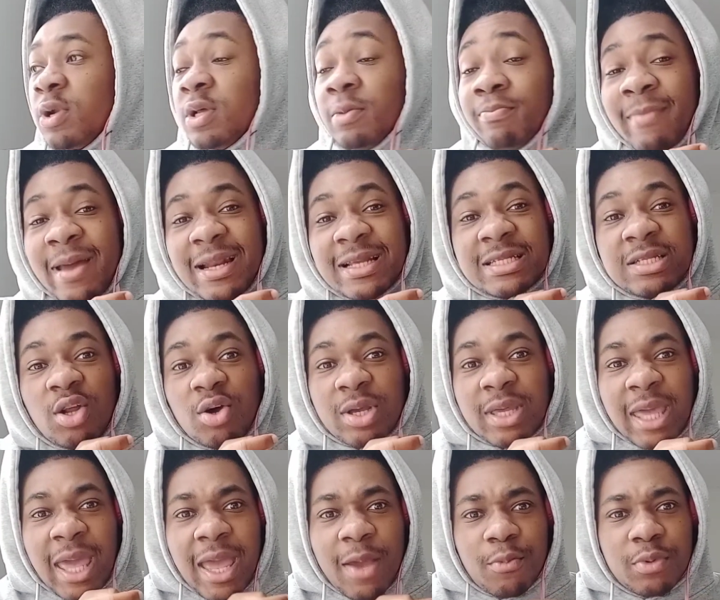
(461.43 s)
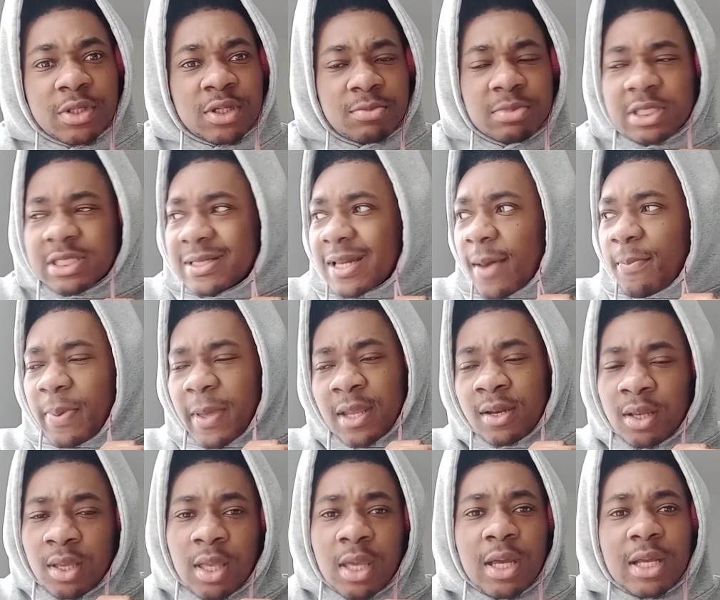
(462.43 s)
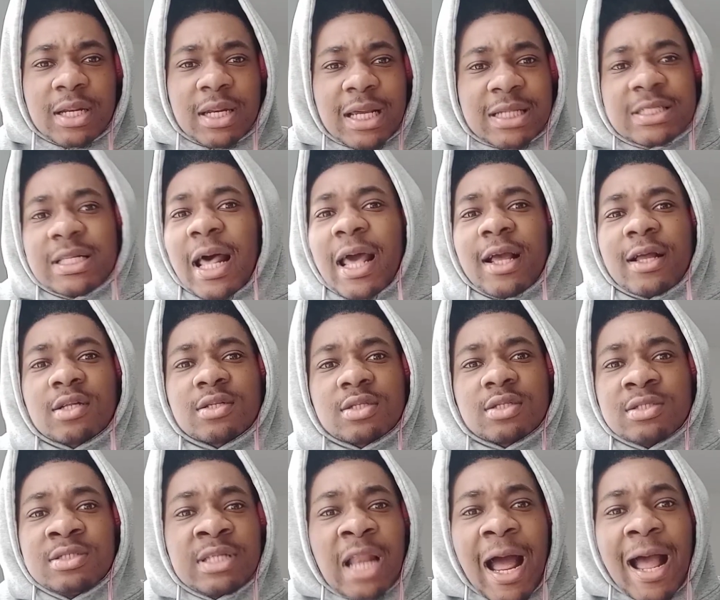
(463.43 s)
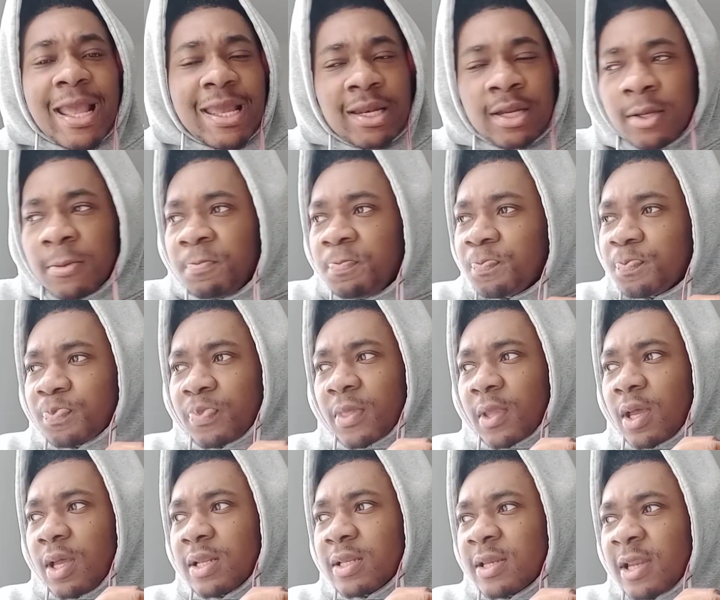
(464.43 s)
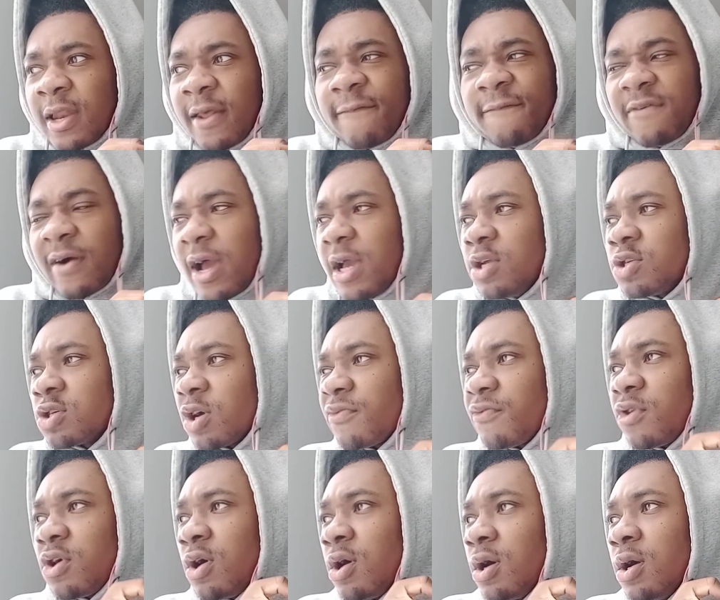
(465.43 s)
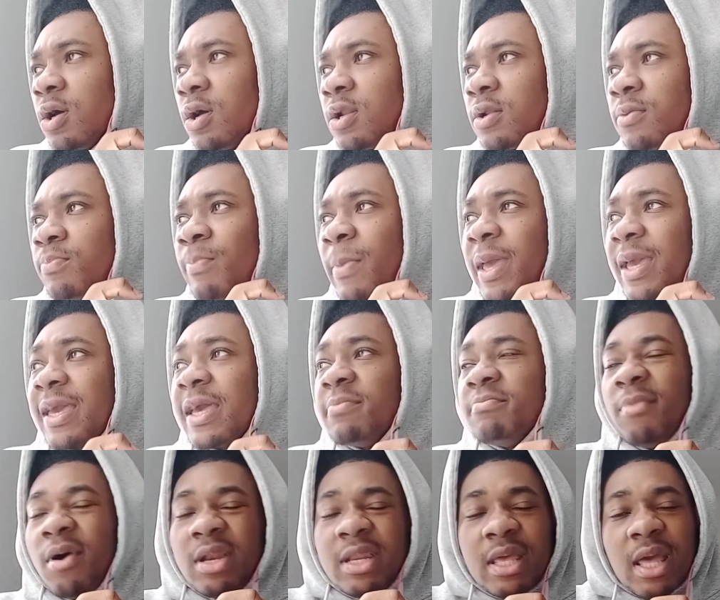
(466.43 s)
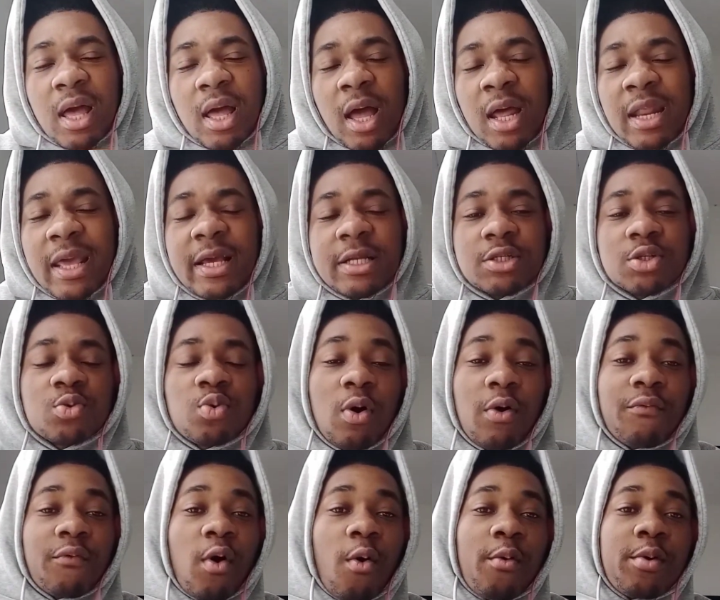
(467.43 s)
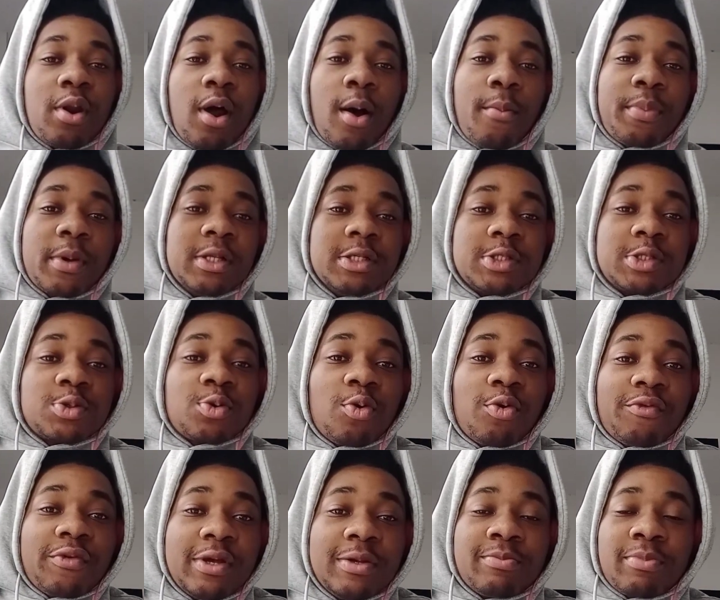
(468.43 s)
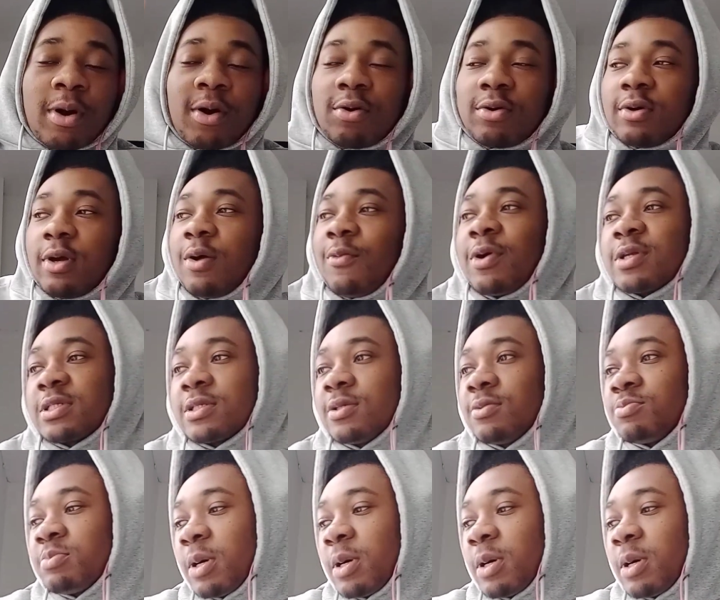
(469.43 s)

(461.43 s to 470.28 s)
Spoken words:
They met this little kid with some slapping. That's like 9. Then they fight each other, making money at the age of 12, going up in story. Bro, what?